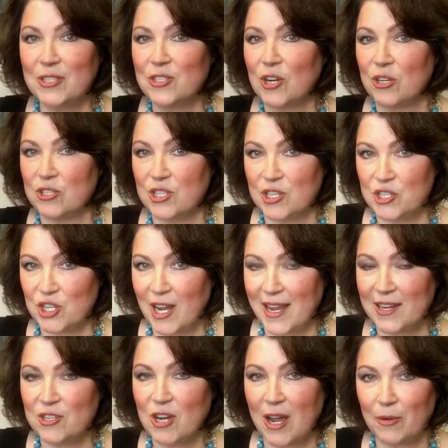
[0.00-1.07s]
starts to
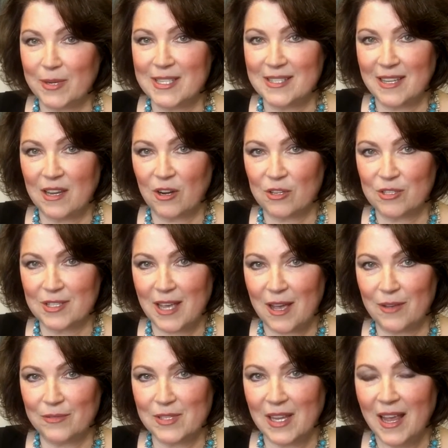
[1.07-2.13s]
change how we see
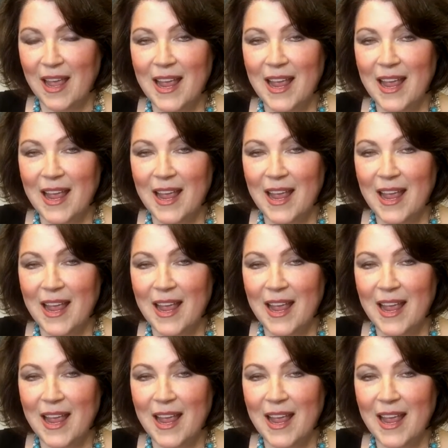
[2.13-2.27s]
ourselves.